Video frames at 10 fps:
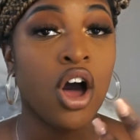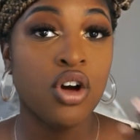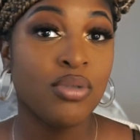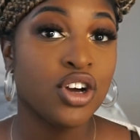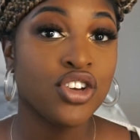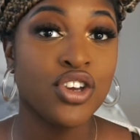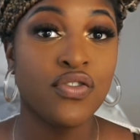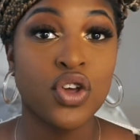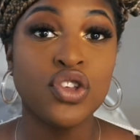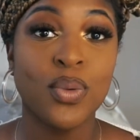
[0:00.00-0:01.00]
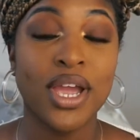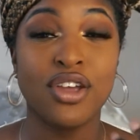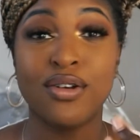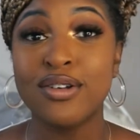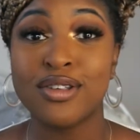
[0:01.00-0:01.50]
oh my gosh, you've lost weight,
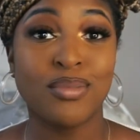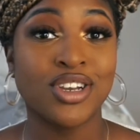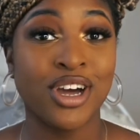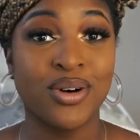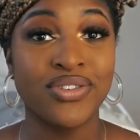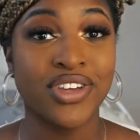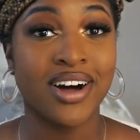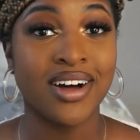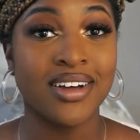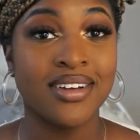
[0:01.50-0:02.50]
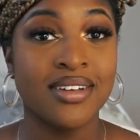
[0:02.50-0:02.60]
you look so much healthier.